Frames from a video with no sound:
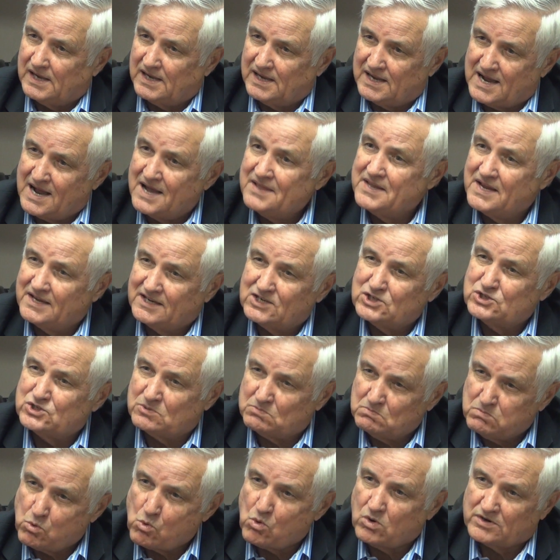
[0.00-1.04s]
I think
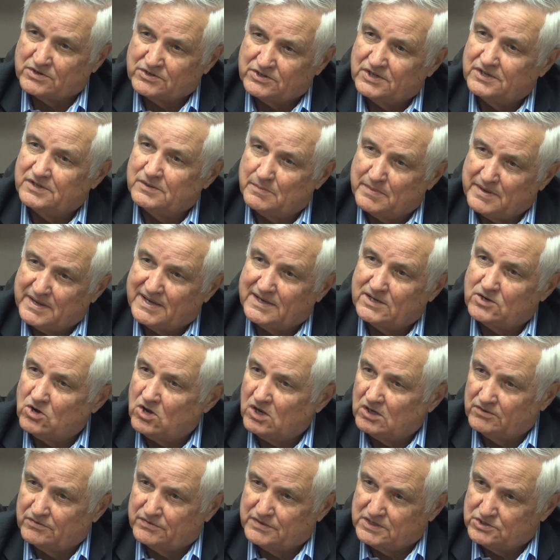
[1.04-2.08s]
it's important to debate
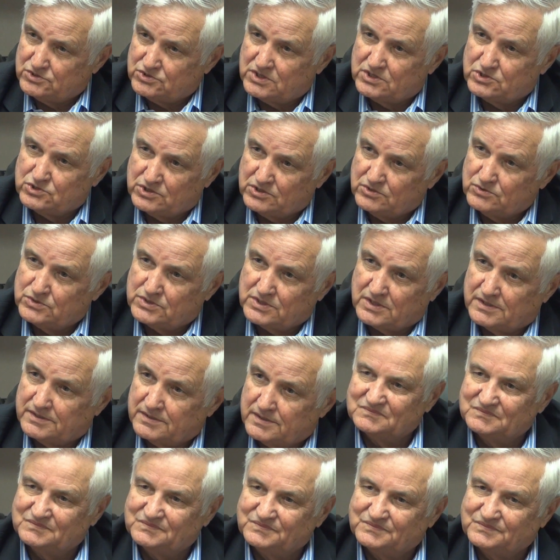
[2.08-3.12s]
all of these issues,
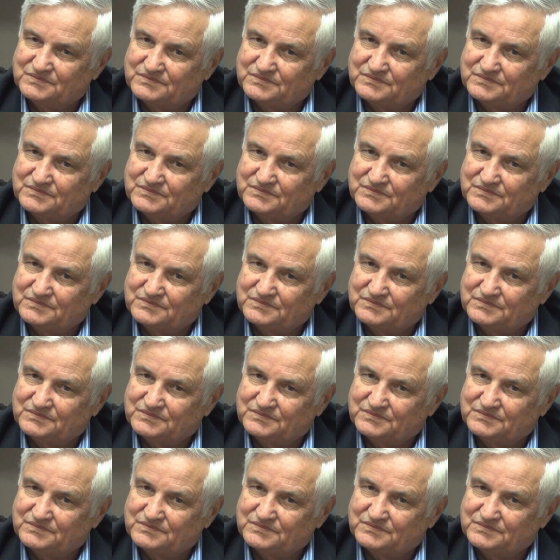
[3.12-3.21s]
and